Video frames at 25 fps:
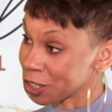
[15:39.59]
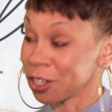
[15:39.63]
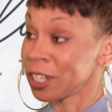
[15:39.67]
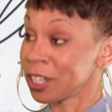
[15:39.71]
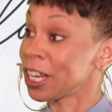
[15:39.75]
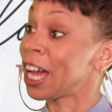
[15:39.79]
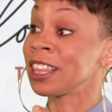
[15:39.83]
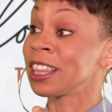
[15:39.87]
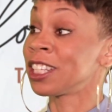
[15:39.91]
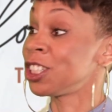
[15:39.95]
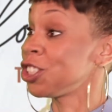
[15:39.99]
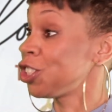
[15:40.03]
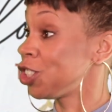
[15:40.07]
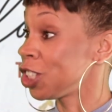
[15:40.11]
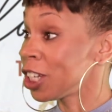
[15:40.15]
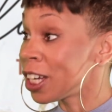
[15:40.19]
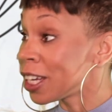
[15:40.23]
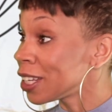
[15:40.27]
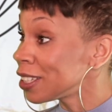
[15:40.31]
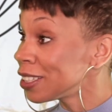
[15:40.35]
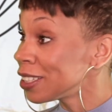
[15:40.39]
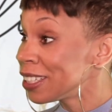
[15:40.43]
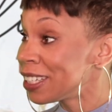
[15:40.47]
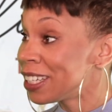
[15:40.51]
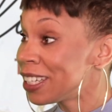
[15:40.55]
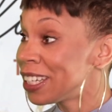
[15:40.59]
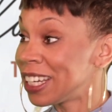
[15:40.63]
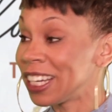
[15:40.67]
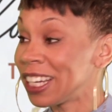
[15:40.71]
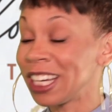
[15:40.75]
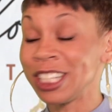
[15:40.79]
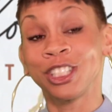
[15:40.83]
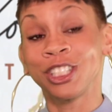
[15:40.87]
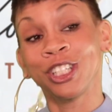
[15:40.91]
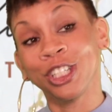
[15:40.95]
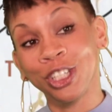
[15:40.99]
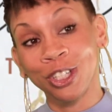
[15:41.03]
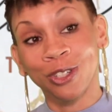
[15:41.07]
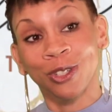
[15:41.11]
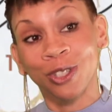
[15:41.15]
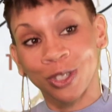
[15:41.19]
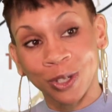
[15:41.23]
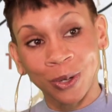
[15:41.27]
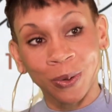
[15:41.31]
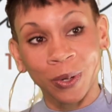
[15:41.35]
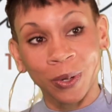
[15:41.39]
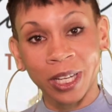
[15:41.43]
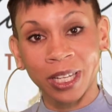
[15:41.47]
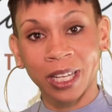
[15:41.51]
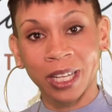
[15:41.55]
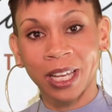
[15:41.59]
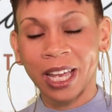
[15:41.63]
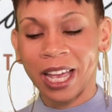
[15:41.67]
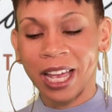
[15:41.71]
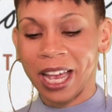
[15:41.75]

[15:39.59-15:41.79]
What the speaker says: You're not legit until you do it.